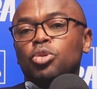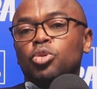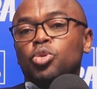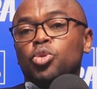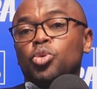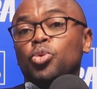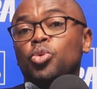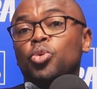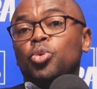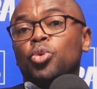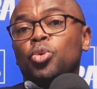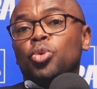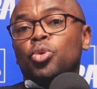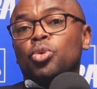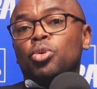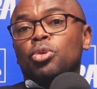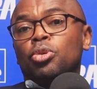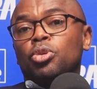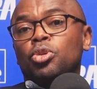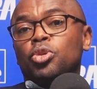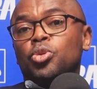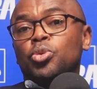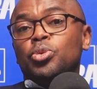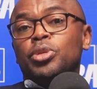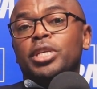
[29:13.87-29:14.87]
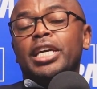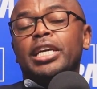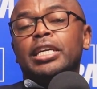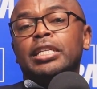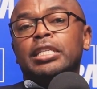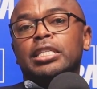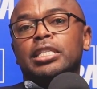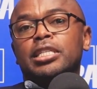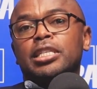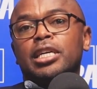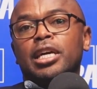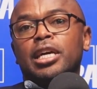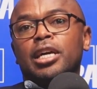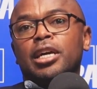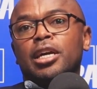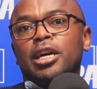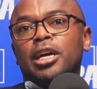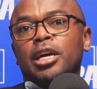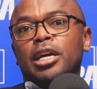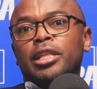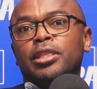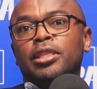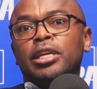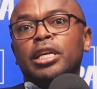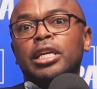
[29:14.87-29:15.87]
To date,
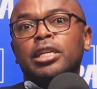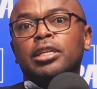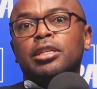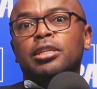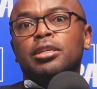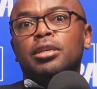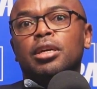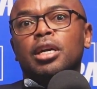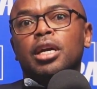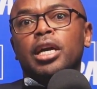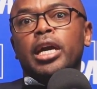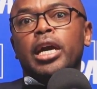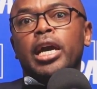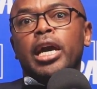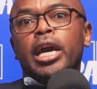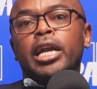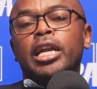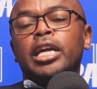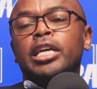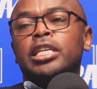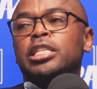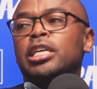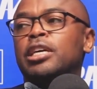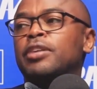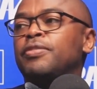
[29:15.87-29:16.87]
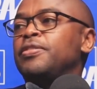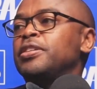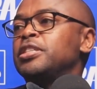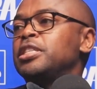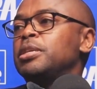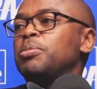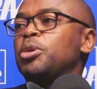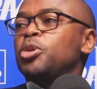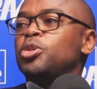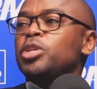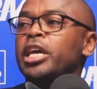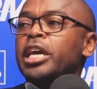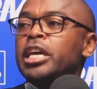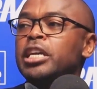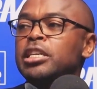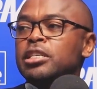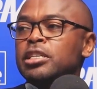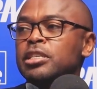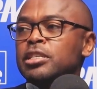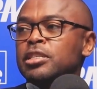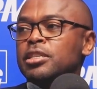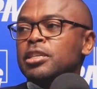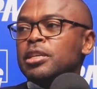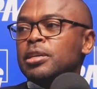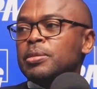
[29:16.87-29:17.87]
I think NHF has about 80
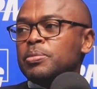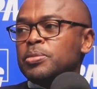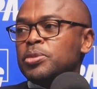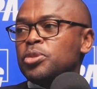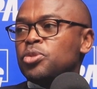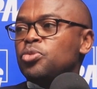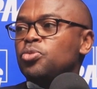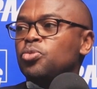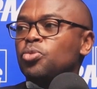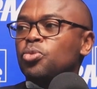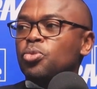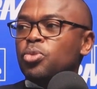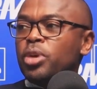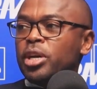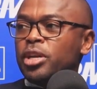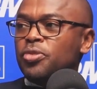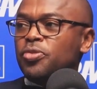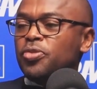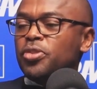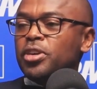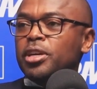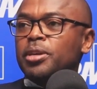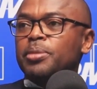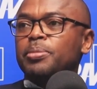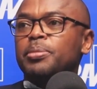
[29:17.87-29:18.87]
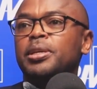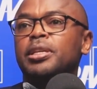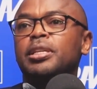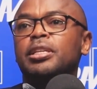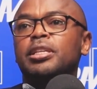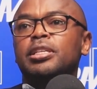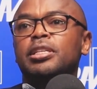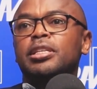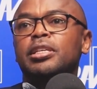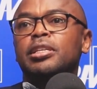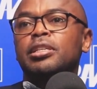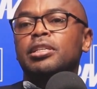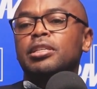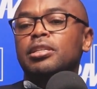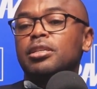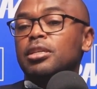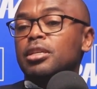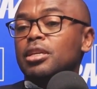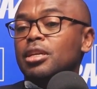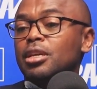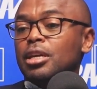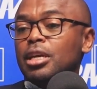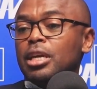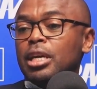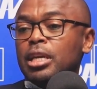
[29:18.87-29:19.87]
schemes, quite fragmented,
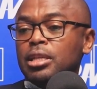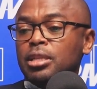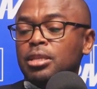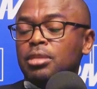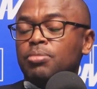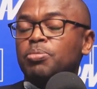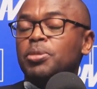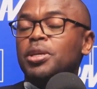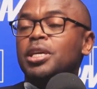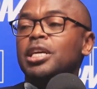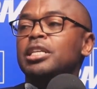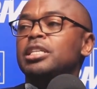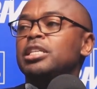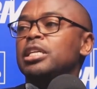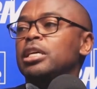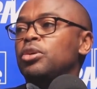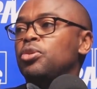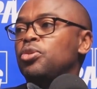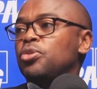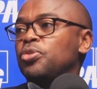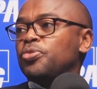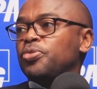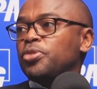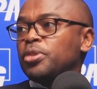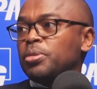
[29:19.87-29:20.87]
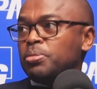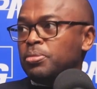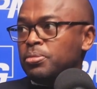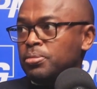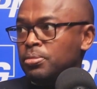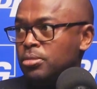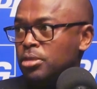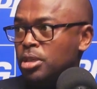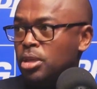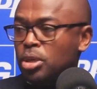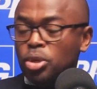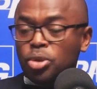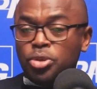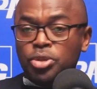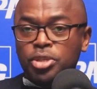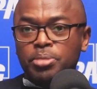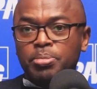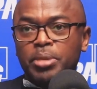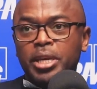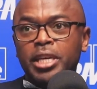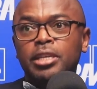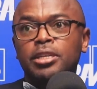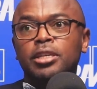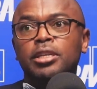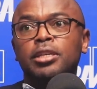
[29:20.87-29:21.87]
bigger chunk of them
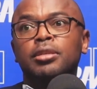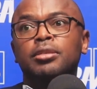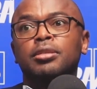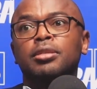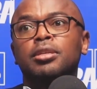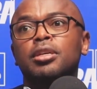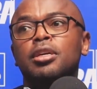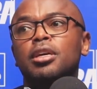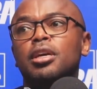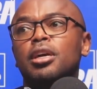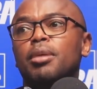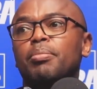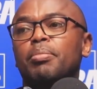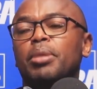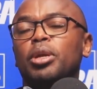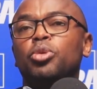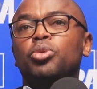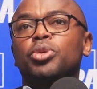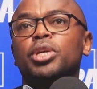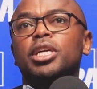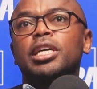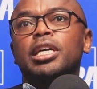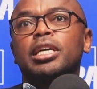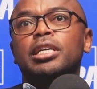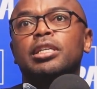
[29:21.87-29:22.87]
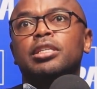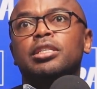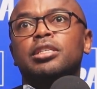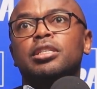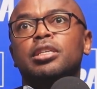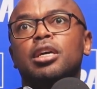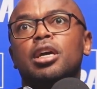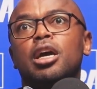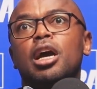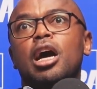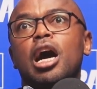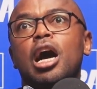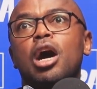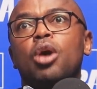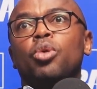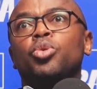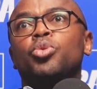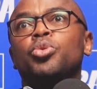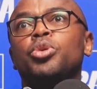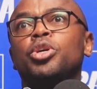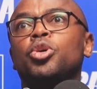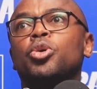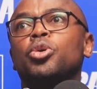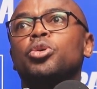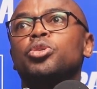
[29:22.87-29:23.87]
loss-making. But looking at how do
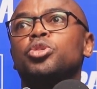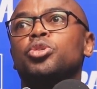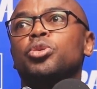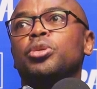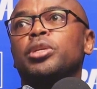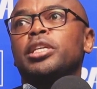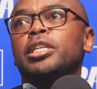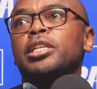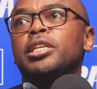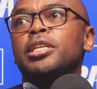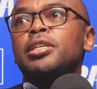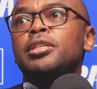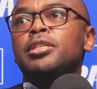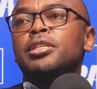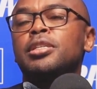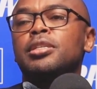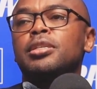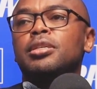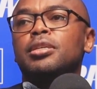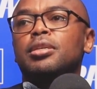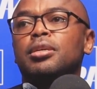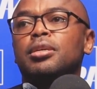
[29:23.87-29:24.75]
we consolidate